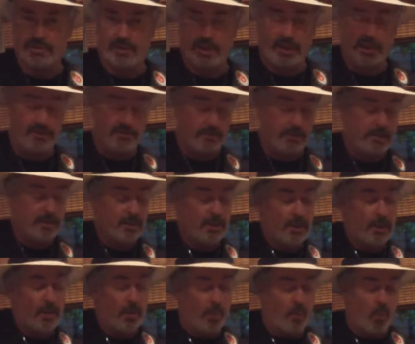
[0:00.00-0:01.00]
is the next one,
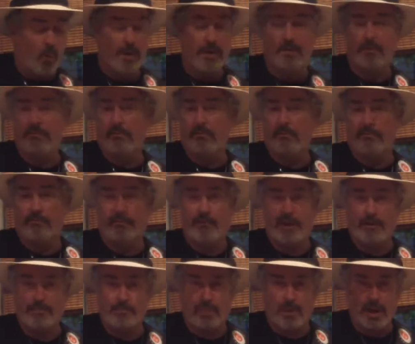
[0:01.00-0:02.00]
1
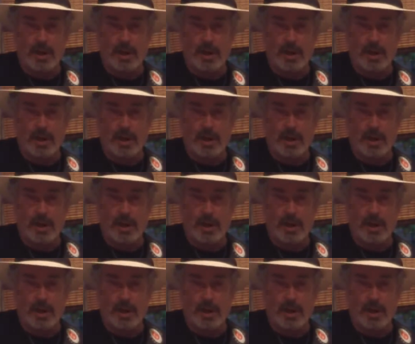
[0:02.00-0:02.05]
fret